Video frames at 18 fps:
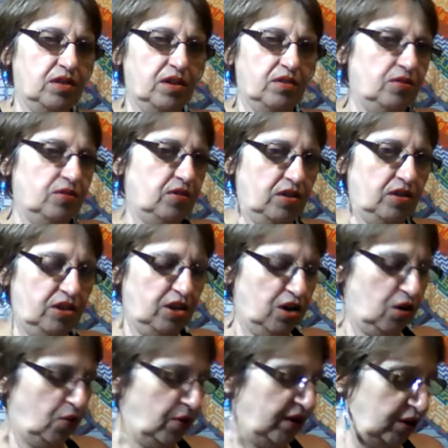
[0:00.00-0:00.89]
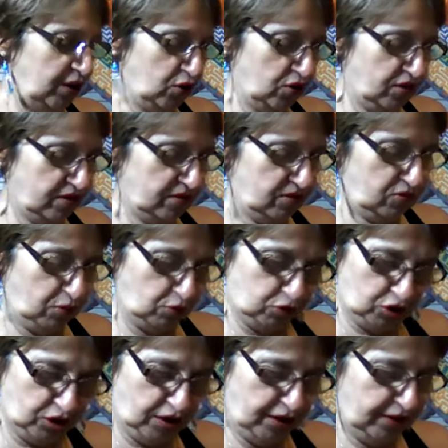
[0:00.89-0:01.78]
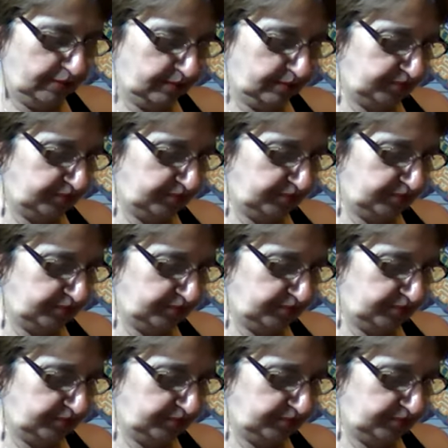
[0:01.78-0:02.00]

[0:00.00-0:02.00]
any good at crocheting.